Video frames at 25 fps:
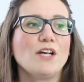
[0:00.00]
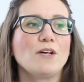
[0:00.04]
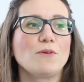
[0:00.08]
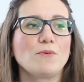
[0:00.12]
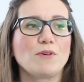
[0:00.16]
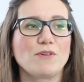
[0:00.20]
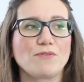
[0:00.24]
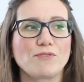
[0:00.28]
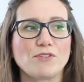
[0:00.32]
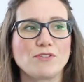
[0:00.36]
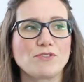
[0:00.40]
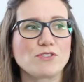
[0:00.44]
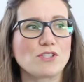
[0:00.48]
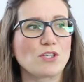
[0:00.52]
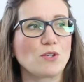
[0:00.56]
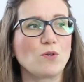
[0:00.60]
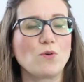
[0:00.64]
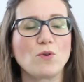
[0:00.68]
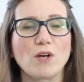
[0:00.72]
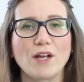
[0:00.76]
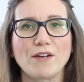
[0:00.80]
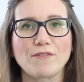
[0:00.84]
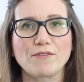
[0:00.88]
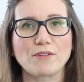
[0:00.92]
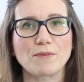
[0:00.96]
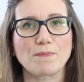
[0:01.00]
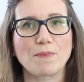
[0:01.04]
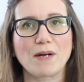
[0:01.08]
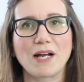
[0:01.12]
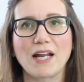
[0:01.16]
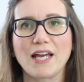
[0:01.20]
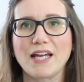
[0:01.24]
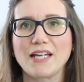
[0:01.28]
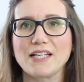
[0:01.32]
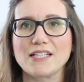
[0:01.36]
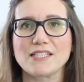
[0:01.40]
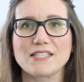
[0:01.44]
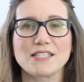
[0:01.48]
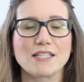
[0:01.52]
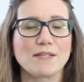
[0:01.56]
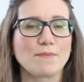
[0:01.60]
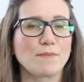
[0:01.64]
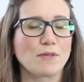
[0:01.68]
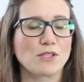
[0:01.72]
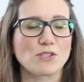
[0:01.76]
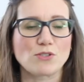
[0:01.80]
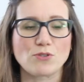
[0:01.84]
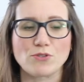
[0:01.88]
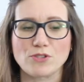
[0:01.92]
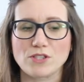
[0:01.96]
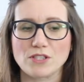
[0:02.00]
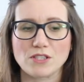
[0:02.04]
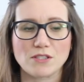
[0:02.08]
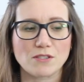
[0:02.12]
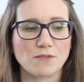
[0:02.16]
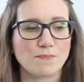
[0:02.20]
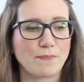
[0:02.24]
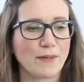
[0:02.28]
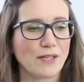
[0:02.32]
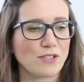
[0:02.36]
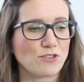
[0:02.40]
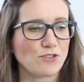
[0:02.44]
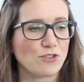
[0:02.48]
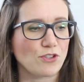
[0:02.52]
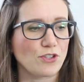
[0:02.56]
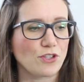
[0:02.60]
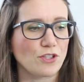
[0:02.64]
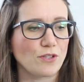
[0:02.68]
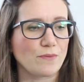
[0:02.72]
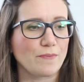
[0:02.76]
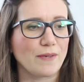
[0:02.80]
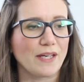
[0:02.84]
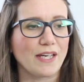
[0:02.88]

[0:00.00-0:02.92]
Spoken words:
We've used it all over the place, in my daughter's bedroom,